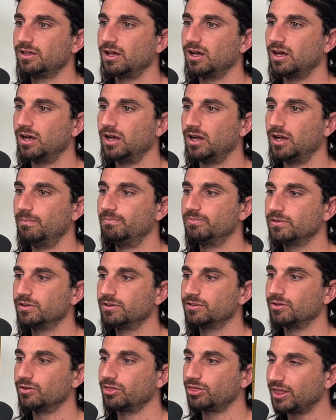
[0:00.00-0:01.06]
Uh,
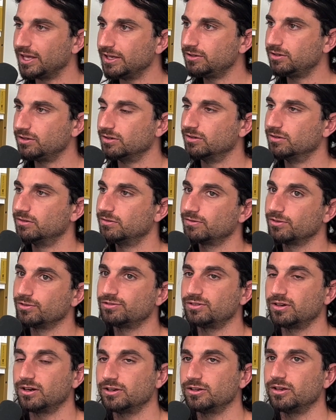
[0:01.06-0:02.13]
so thank you for
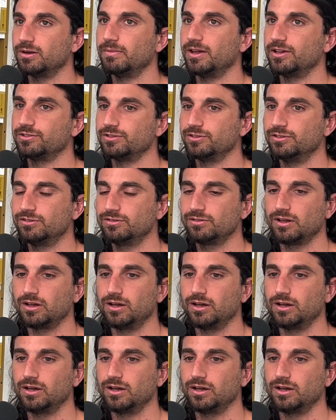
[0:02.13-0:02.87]
sharing your message.